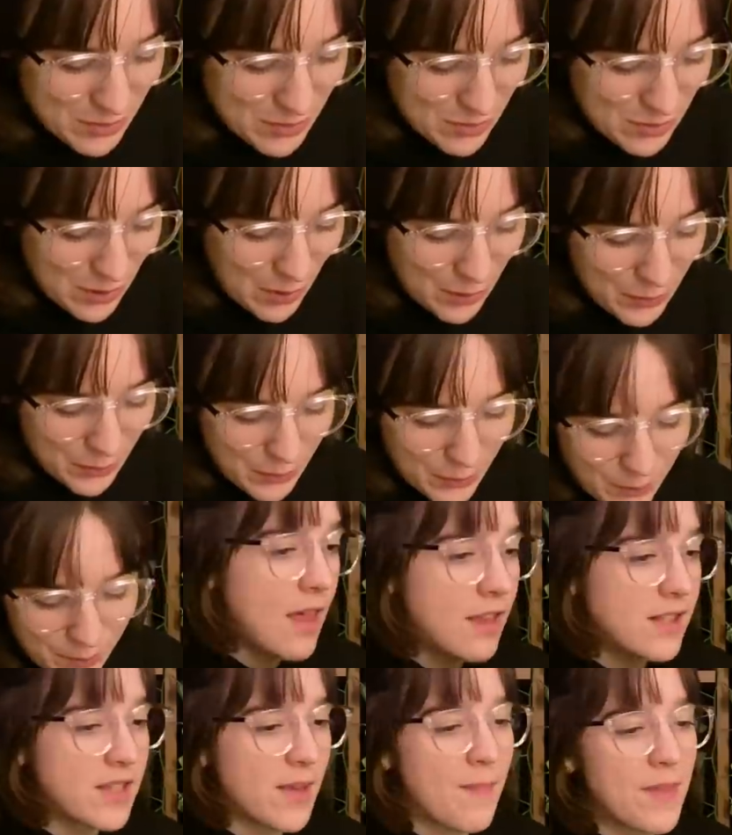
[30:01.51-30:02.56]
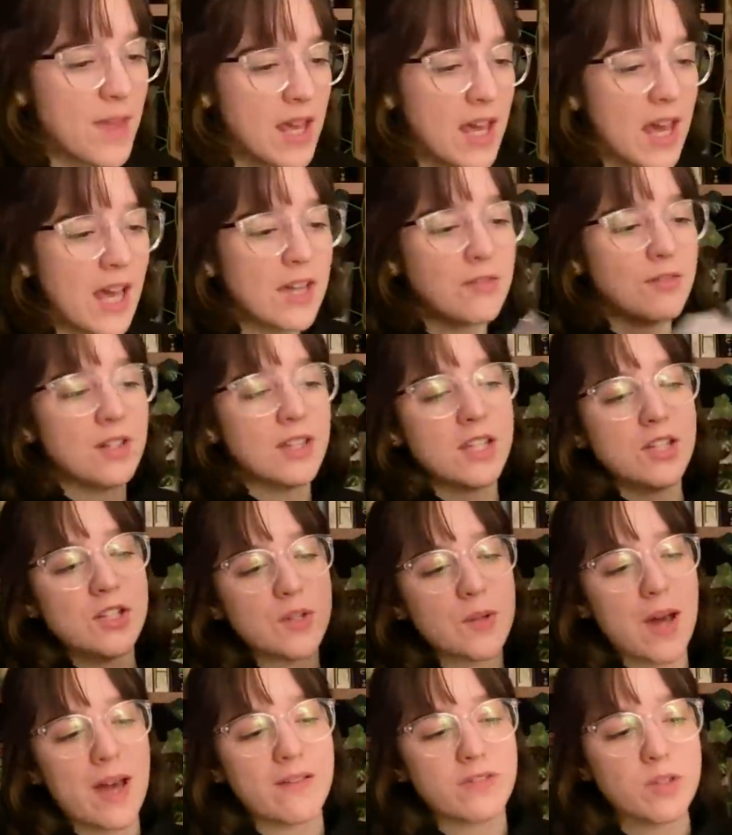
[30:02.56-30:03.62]
So something I really do
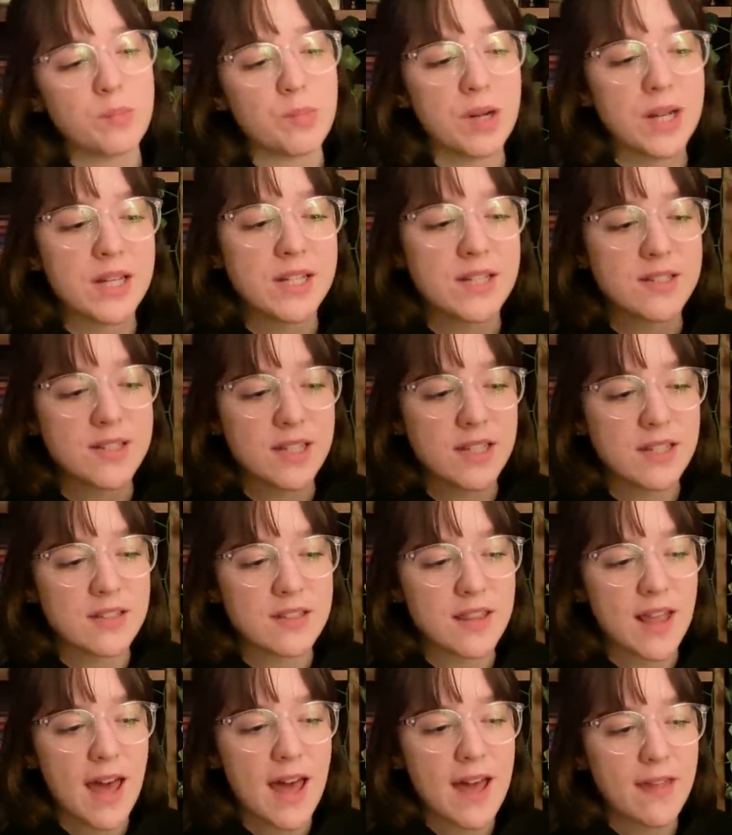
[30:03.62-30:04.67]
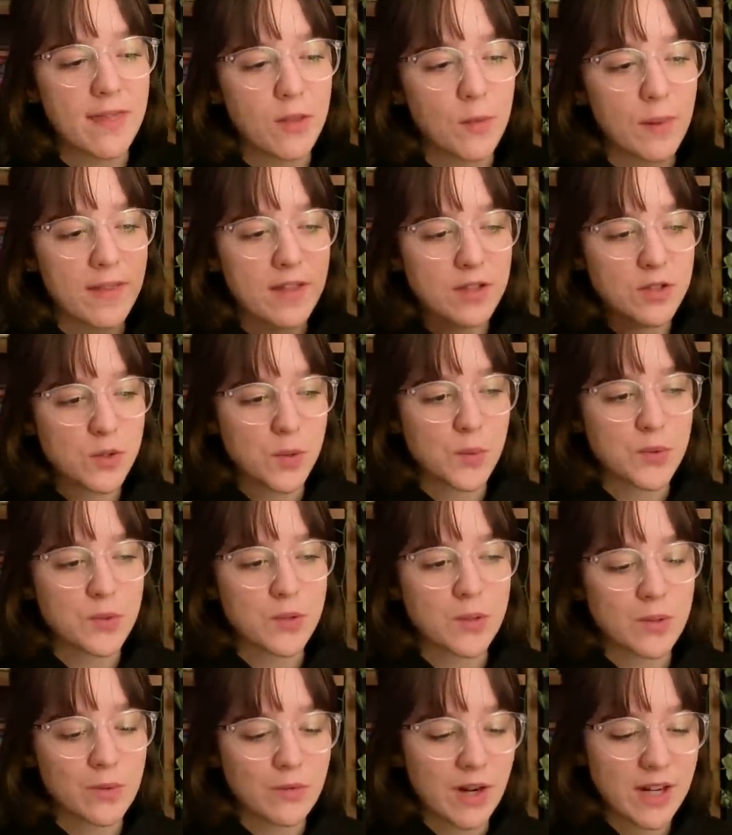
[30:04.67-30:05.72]
have to praise is that the way that
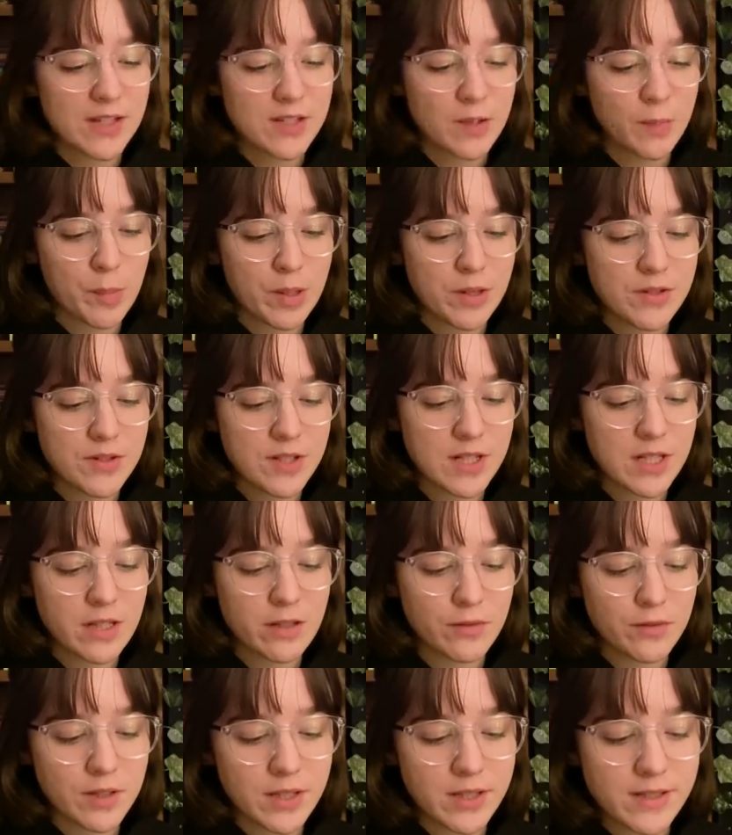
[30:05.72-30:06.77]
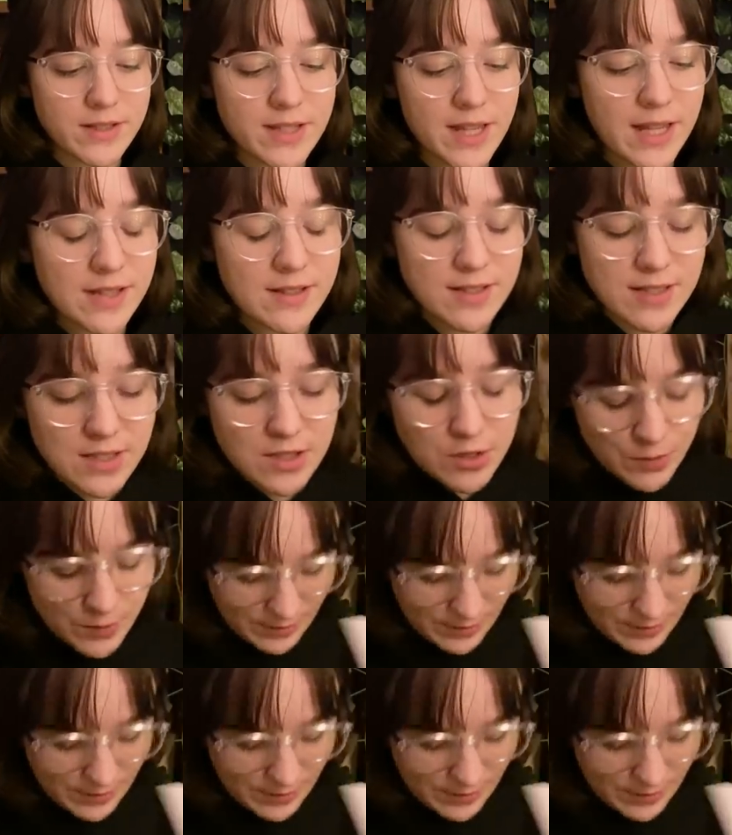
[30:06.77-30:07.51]
Tolstoy writes a person, he really takes into